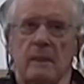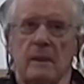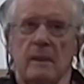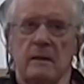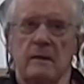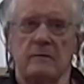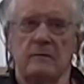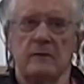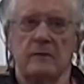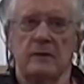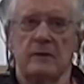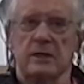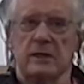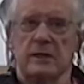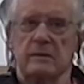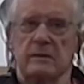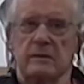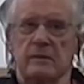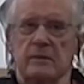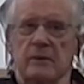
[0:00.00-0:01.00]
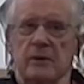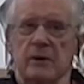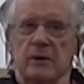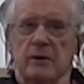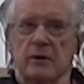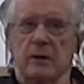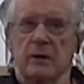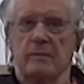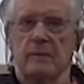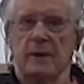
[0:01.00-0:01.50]
eventually we brought
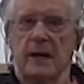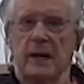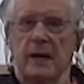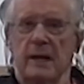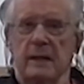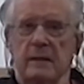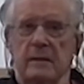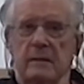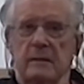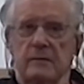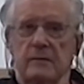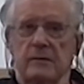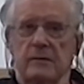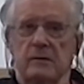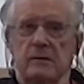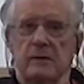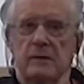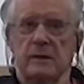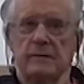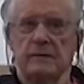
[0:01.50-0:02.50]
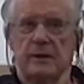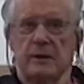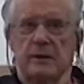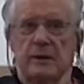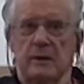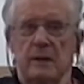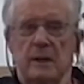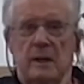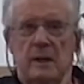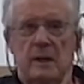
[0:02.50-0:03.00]
it all back. If you lived
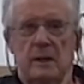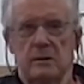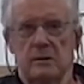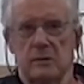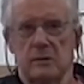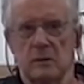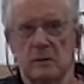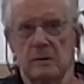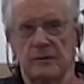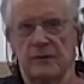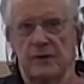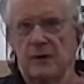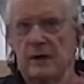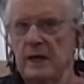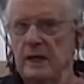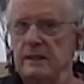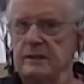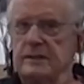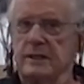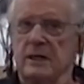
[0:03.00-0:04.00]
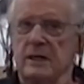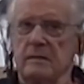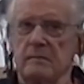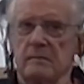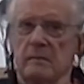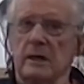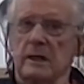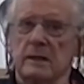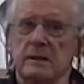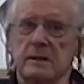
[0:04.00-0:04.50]
in Europe for 18
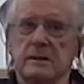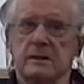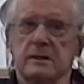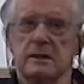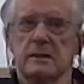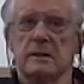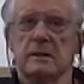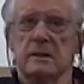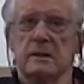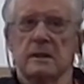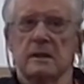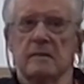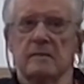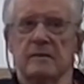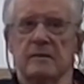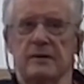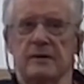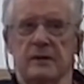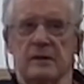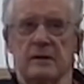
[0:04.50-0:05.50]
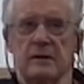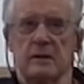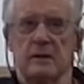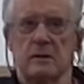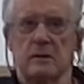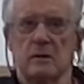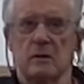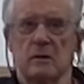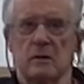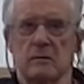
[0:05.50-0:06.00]
months, everything that
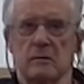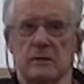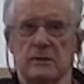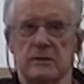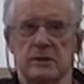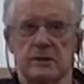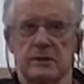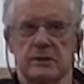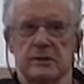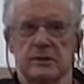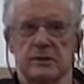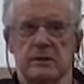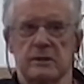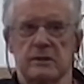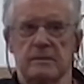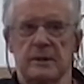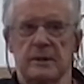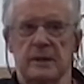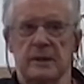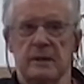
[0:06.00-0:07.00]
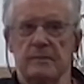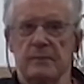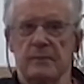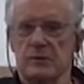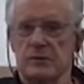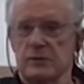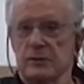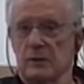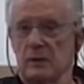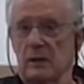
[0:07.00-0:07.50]
you owned was considered to be a
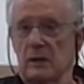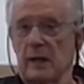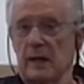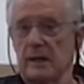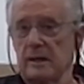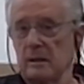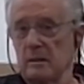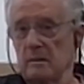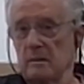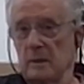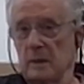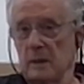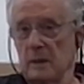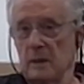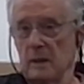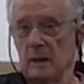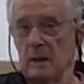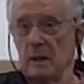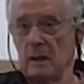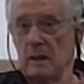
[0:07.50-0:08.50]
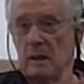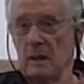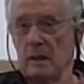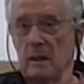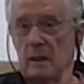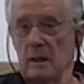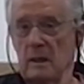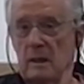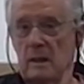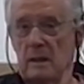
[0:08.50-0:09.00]
personal item.
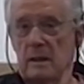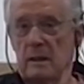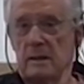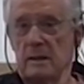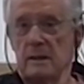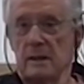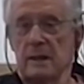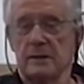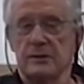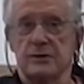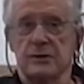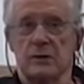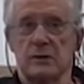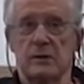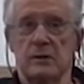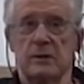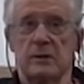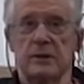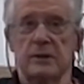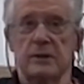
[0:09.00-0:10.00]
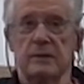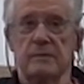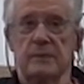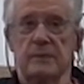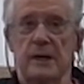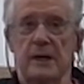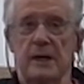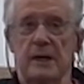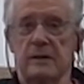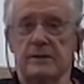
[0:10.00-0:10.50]
And so you didn't
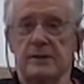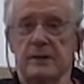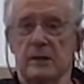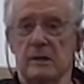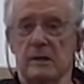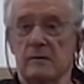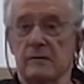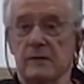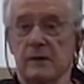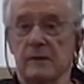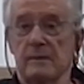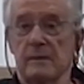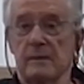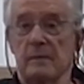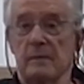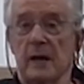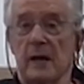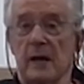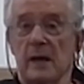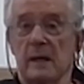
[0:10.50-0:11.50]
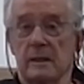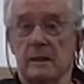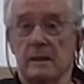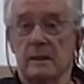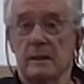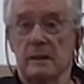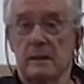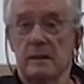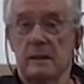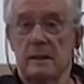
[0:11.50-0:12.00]
pay tariff coming back.
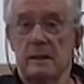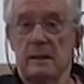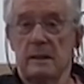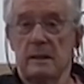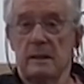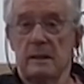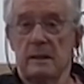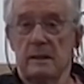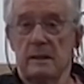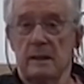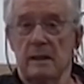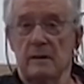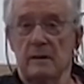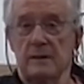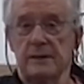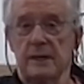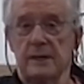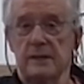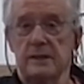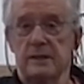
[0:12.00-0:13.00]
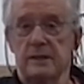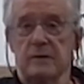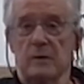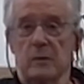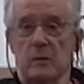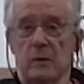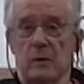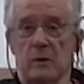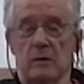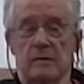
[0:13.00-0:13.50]
Nowadays, if you
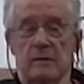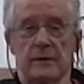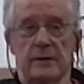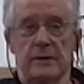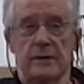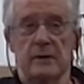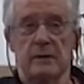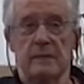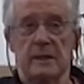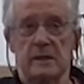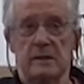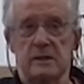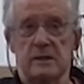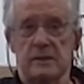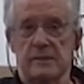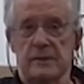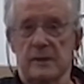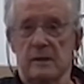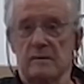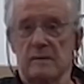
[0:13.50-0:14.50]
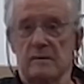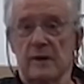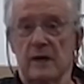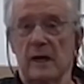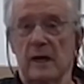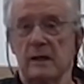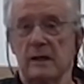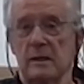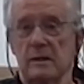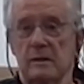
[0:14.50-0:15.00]
work over there and make something of
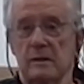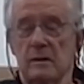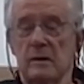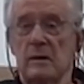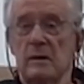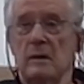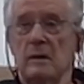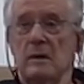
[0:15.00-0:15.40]
value,